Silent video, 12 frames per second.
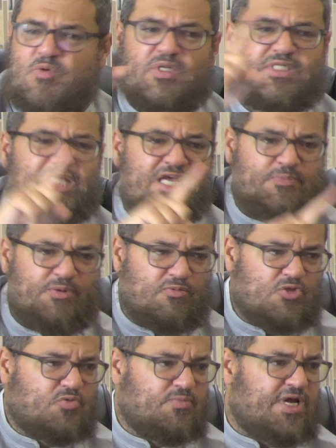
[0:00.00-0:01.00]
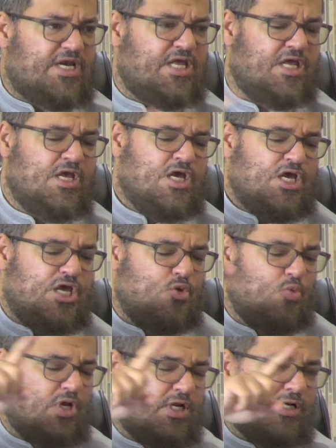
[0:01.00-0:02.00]
will take people's money, he
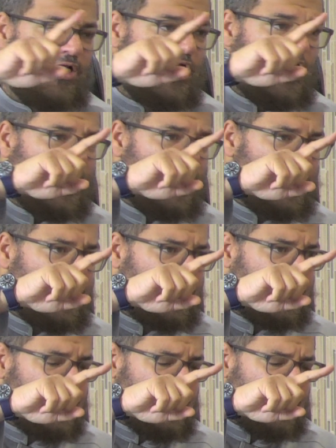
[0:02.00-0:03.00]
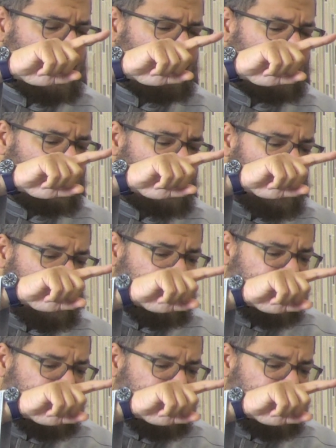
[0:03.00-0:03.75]
will even